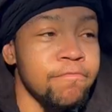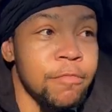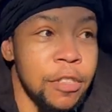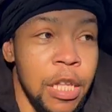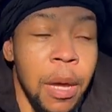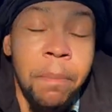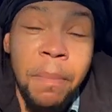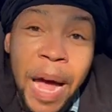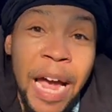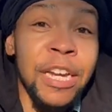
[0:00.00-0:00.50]

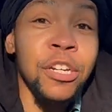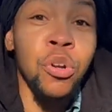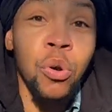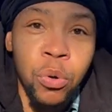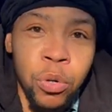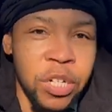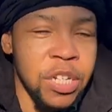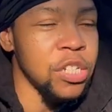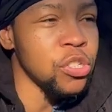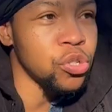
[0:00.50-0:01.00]
the
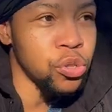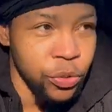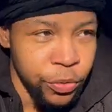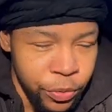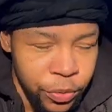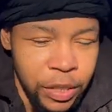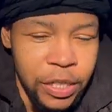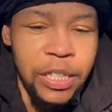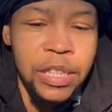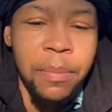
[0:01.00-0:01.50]
minority,
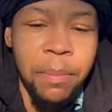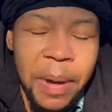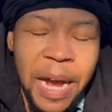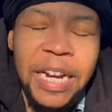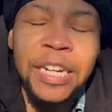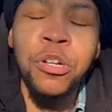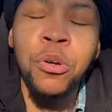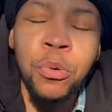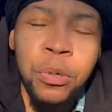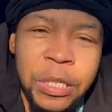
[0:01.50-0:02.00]
truly the
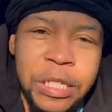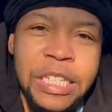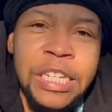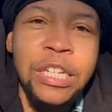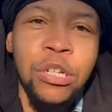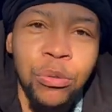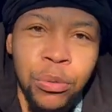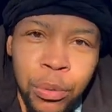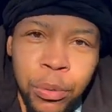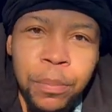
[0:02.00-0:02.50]
minority
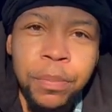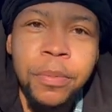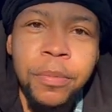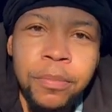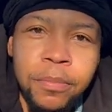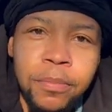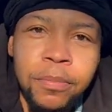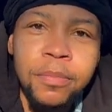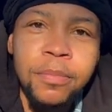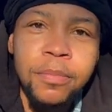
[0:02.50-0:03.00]
group,
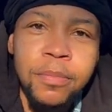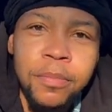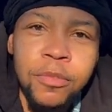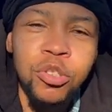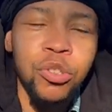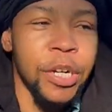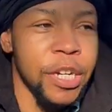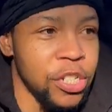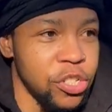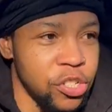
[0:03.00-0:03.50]

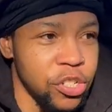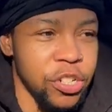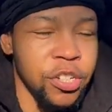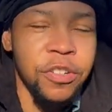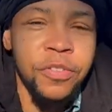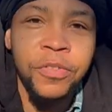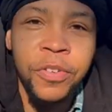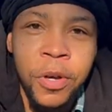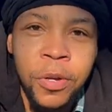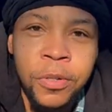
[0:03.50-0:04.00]

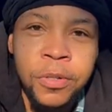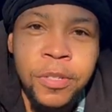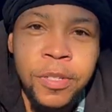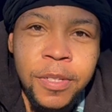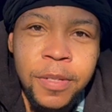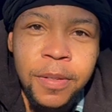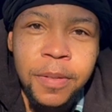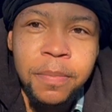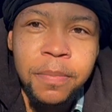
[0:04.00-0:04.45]
transgender folks.